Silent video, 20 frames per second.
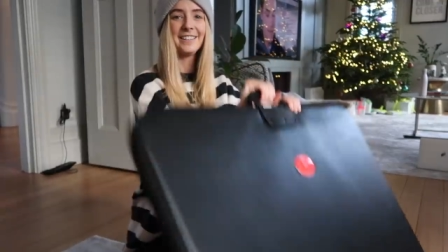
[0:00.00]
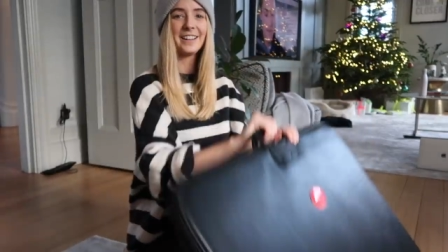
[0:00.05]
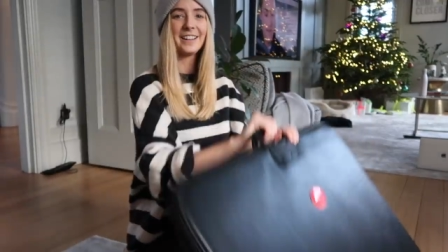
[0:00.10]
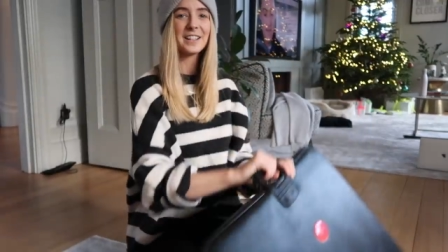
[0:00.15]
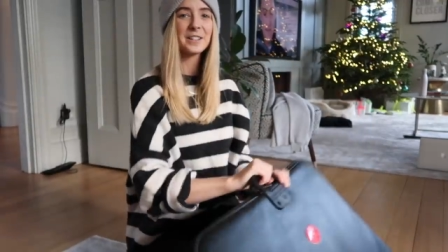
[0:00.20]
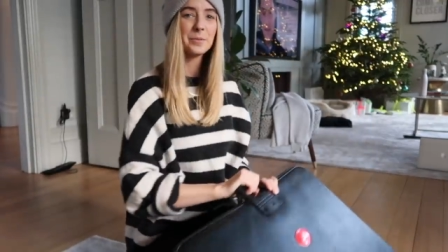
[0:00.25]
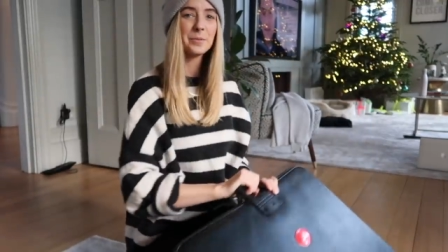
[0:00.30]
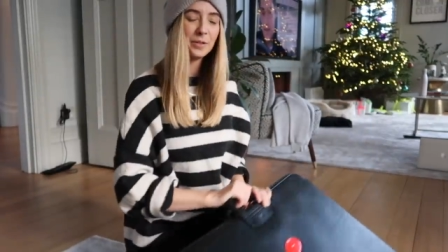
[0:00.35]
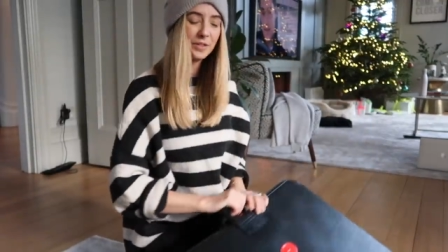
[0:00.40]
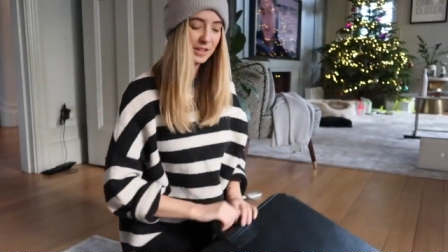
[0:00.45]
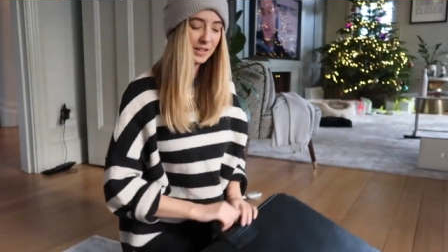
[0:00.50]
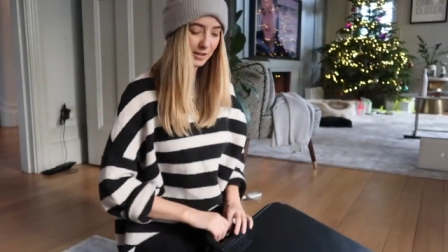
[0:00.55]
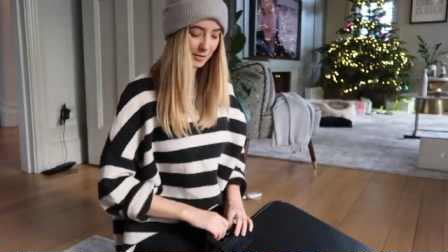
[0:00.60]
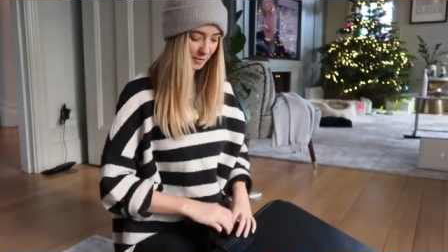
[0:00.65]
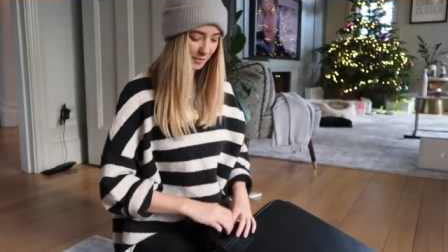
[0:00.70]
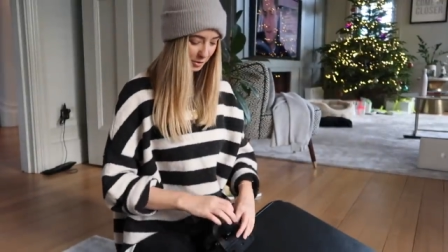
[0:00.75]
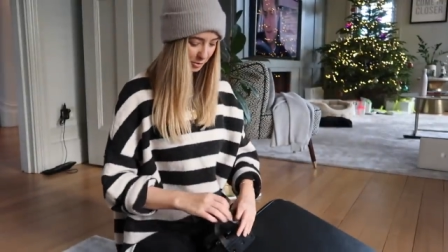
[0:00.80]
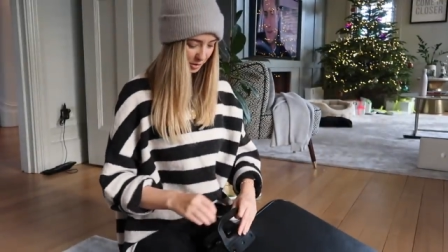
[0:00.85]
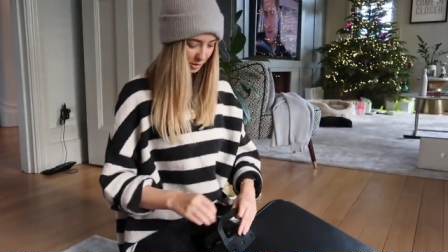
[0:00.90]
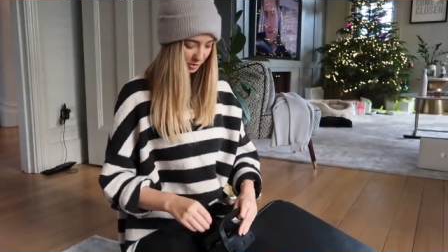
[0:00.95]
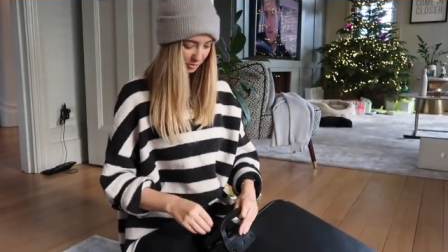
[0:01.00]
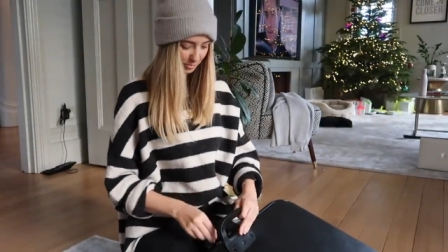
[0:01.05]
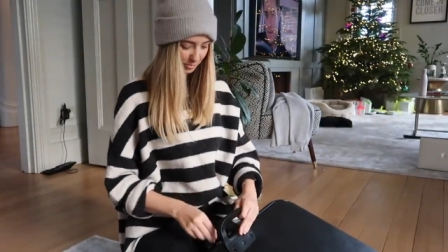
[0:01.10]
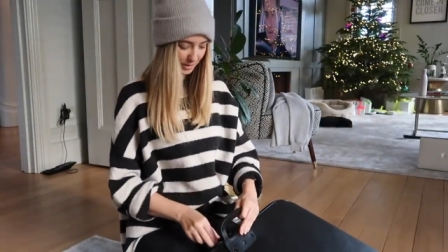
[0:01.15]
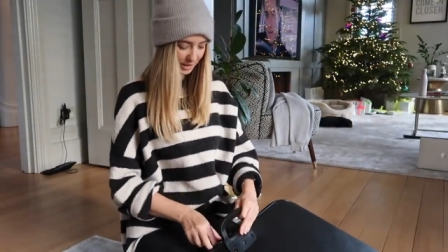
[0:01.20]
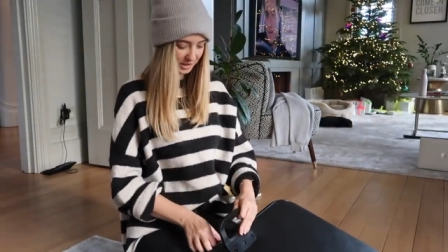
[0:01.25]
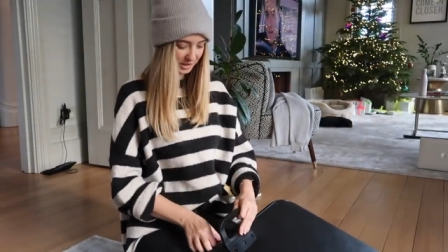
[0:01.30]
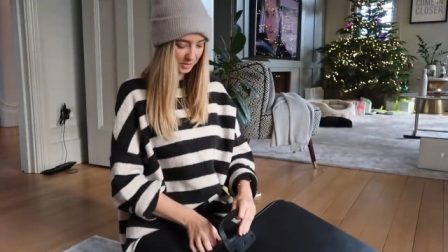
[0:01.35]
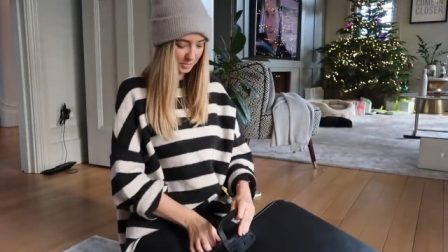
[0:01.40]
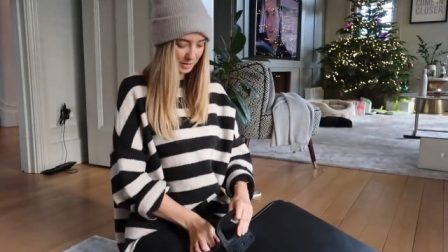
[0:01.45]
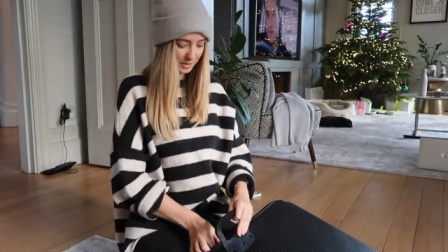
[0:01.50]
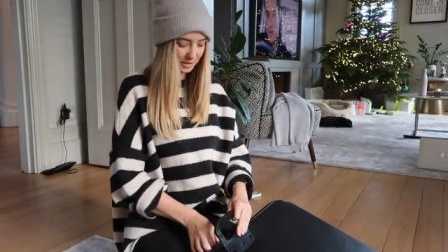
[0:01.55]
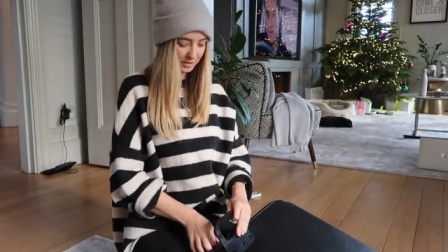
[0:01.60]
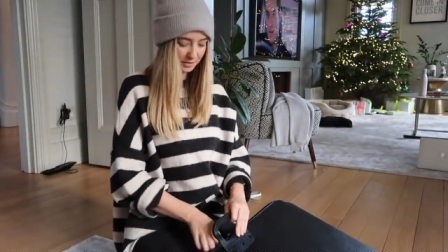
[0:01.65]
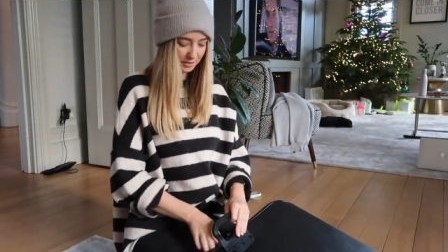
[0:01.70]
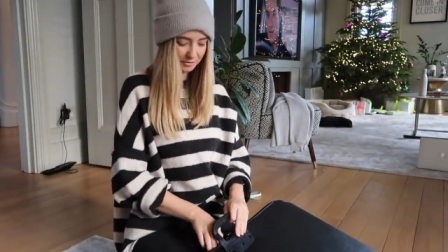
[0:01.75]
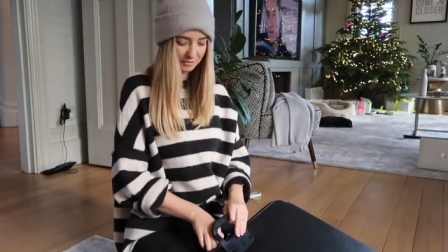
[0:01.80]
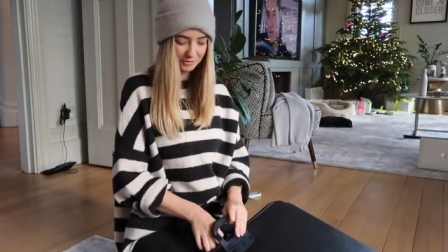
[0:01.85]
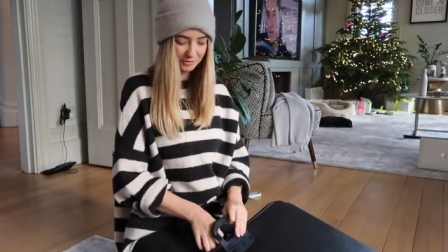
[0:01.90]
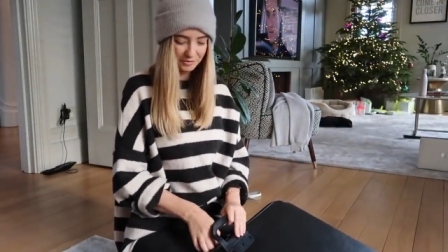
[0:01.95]
That's what these folders remind me
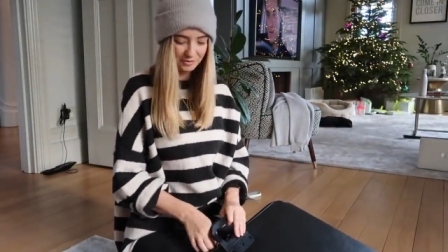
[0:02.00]
of.